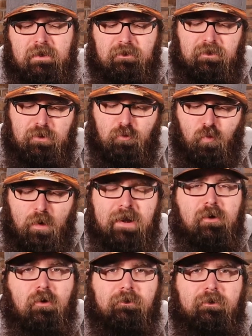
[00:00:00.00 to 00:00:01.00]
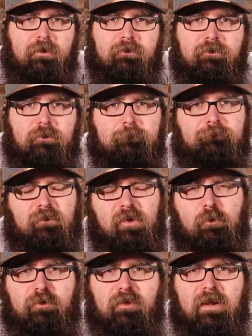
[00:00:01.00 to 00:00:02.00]
The weight on this
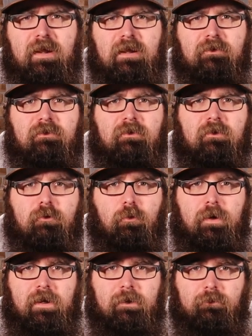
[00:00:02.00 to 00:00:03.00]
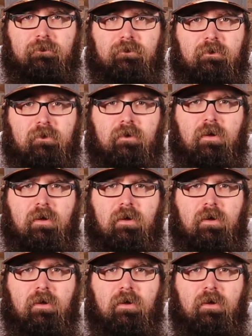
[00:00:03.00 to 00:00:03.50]
was 8 grams.